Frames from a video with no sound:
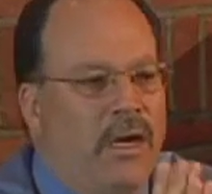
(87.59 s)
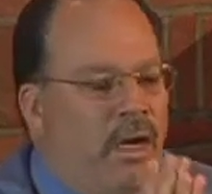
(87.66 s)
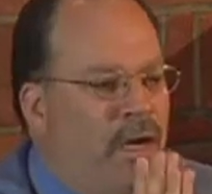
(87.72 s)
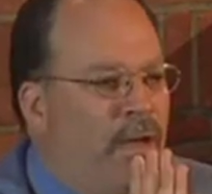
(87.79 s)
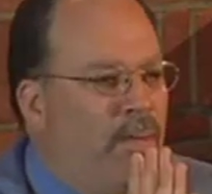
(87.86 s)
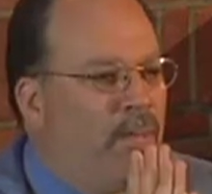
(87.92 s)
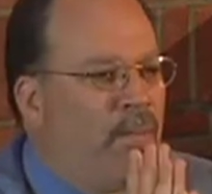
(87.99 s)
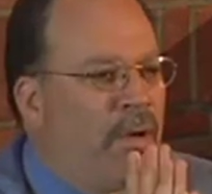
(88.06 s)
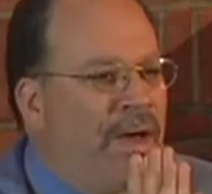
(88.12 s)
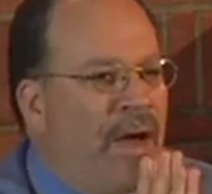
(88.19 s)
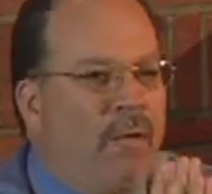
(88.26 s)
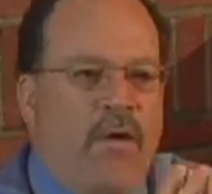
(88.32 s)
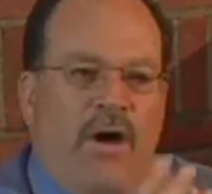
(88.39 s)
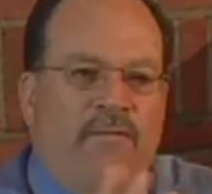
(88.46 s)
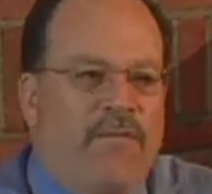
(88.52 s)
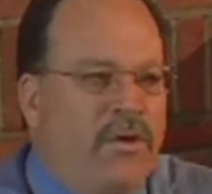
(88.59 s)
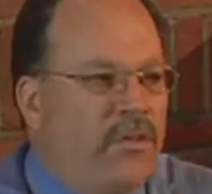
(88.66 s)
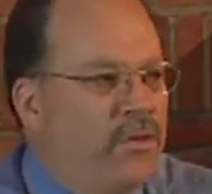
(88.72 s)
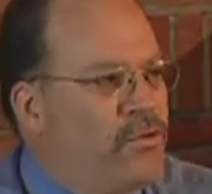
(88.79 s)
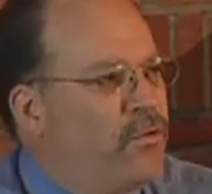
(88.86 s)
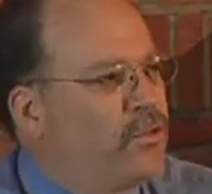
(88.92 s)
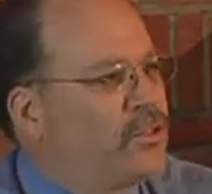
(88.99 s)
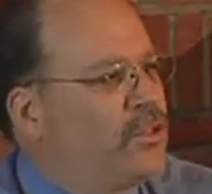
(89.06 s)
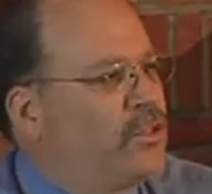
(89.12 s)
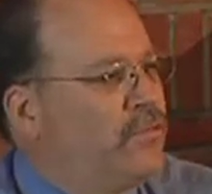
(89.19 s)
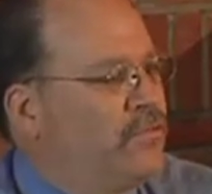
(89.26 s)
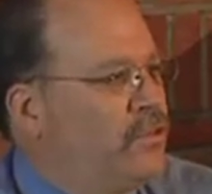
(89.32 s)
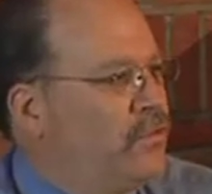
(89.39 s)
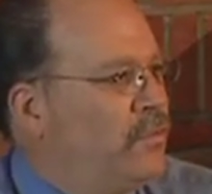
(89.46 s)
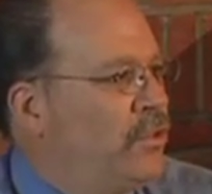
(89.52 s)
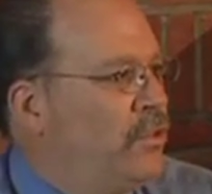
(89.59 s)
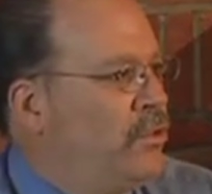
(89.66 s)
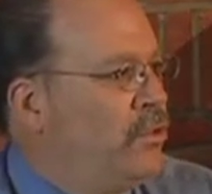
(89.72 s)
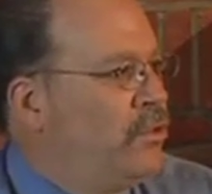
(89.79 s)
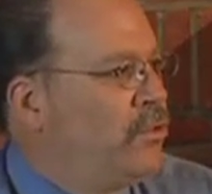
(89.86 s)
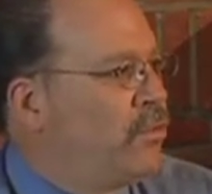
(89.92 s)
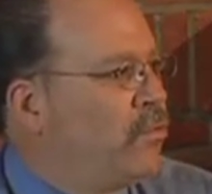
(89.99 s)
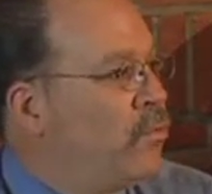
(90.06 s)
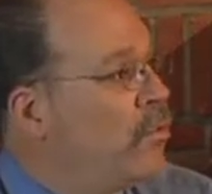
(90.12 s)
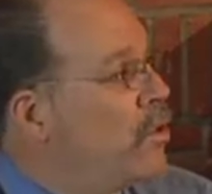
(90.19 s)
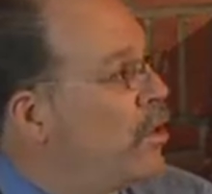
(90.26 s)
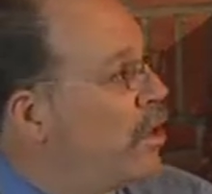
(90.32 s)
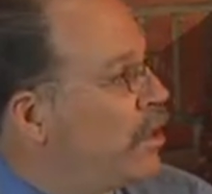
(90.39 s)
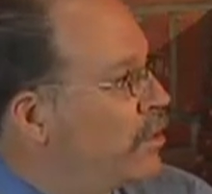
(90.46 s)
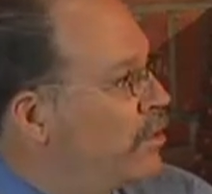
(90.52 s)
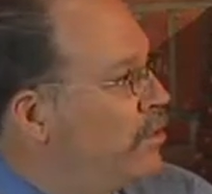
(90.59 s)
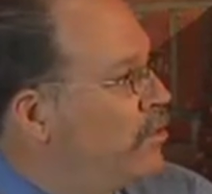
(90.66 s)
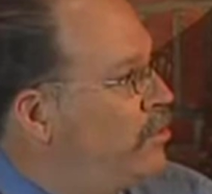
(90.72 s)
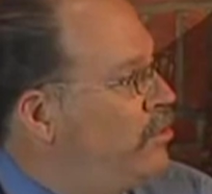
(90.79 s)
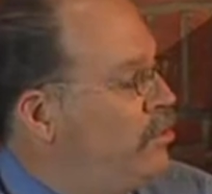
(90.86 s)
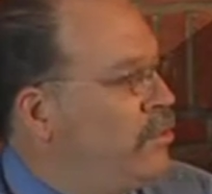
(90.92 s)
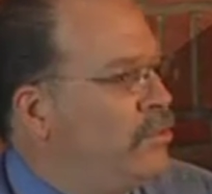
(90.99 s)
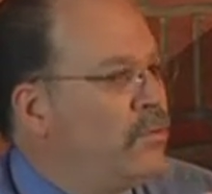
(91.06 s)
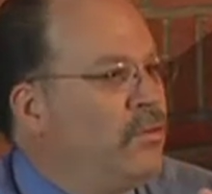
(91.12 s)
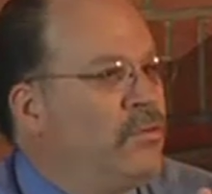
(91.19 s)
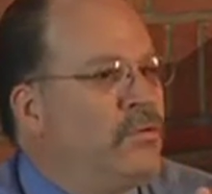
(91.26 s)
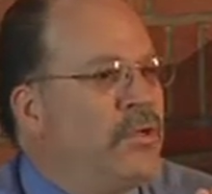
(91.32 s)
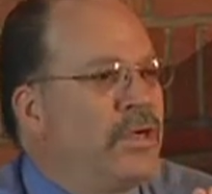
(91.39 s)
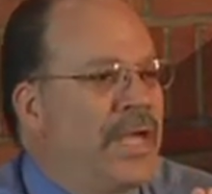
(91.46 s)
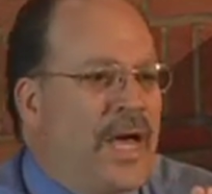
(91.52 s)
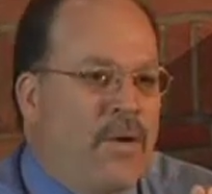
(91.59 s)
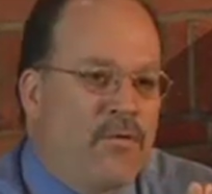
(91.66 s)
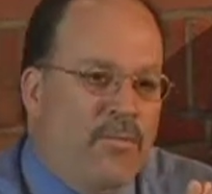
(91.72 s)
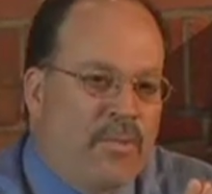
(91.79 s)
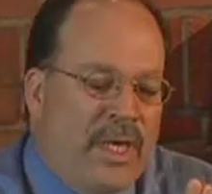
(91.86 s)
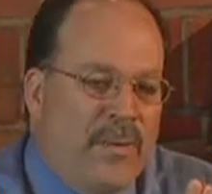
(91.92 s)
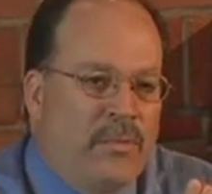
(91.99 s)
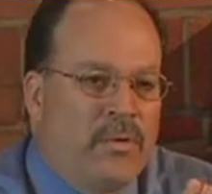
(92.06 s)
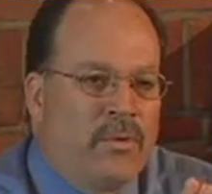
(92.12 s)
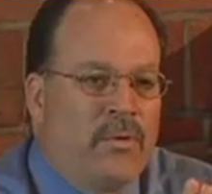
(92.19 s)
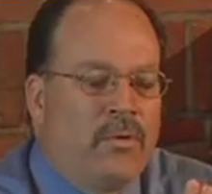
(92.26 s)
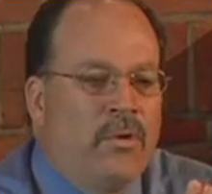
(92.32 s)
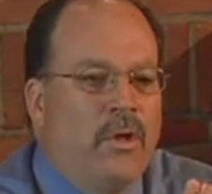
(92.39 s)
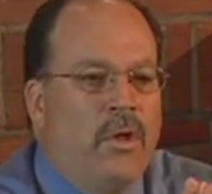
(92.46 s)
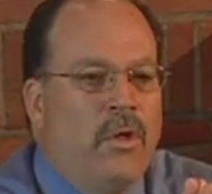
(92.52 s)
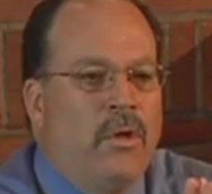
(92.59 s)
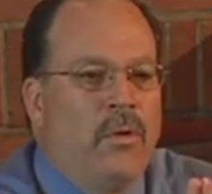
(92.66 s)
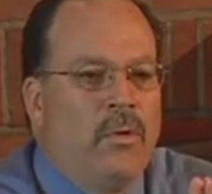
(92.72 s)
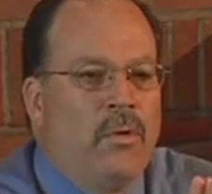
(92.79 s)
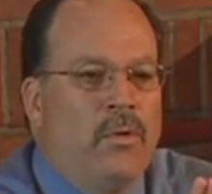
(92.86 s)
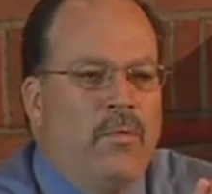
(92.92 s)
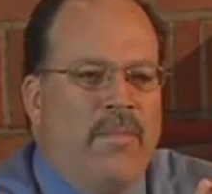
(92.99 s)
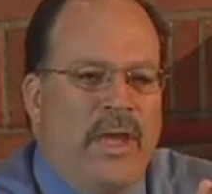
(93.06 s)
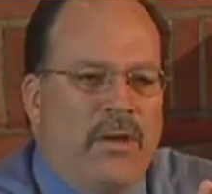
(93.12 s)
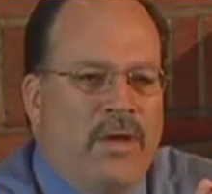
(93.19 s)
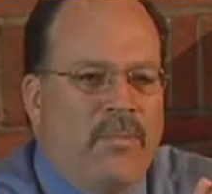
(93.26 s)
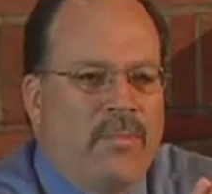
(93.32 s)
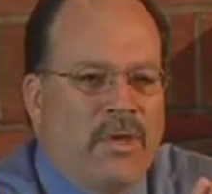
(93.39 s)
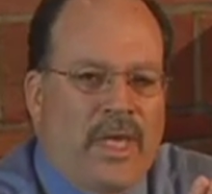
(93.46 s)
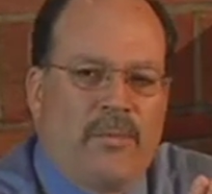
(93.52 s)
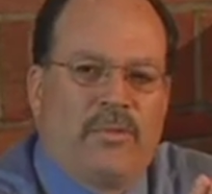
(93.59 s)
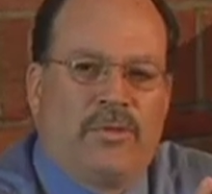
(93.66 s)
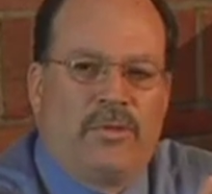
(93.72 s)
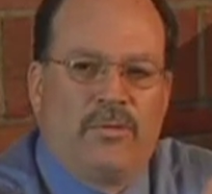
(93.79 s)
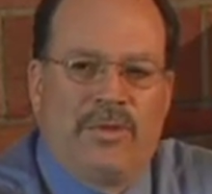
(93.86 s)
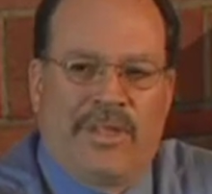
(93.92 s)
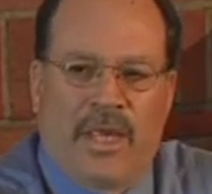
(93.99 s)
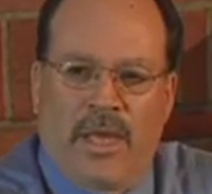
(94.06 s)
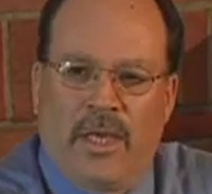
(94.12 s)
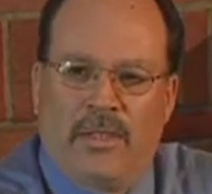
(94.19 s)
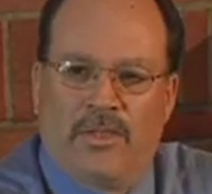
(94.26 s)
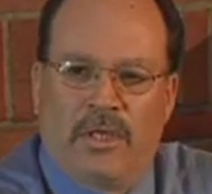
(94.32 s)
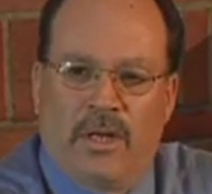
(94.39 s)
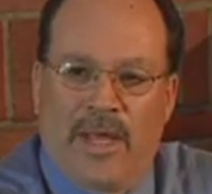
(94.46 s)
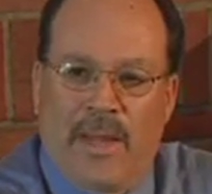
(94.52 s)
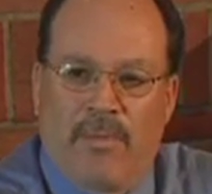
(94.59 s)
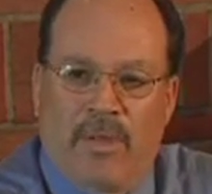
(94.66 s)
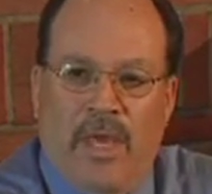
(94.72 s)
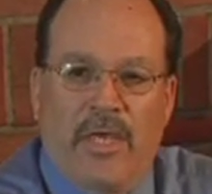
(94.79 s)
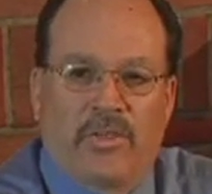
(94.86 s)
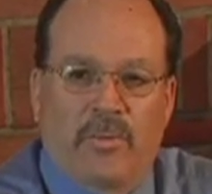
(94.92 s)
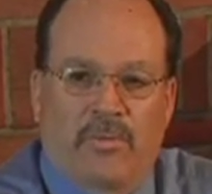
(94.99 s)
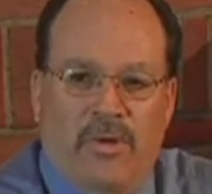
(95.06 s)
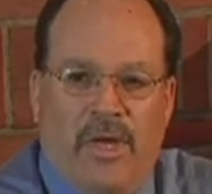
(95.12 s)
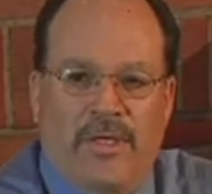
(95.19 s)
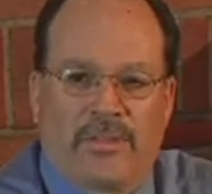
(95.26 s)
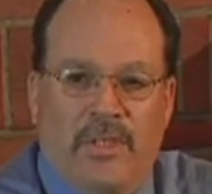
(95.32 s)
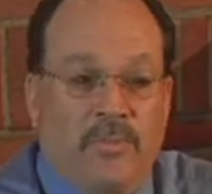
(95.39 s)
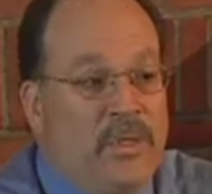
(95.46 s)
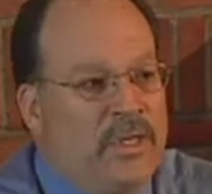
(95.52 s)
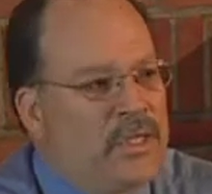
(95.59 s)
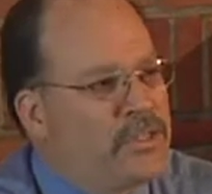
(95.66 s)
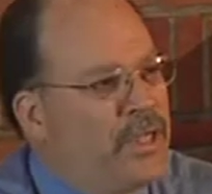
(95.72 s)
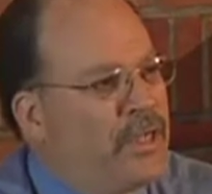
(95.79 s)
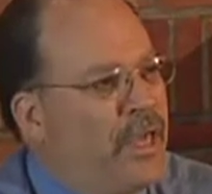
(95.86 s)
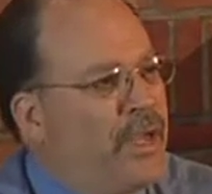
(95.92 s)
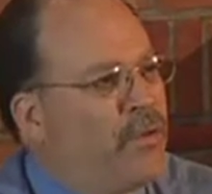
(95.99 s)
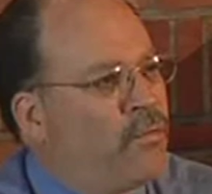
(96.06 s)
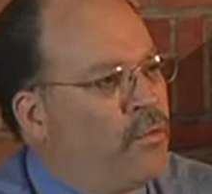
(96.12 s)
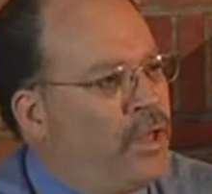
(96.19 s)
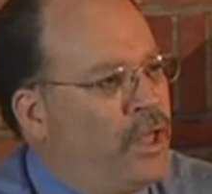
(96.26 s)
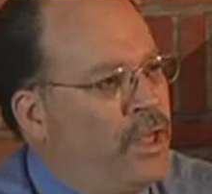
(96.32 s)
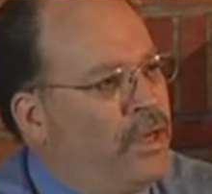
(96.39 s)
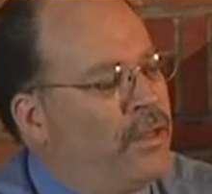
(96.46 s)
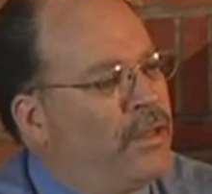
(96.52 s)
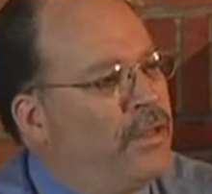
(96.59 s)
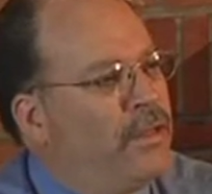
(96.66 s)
How often in the courses of doing your work do you encounter people who may not be able to engage in an application process because they can't read?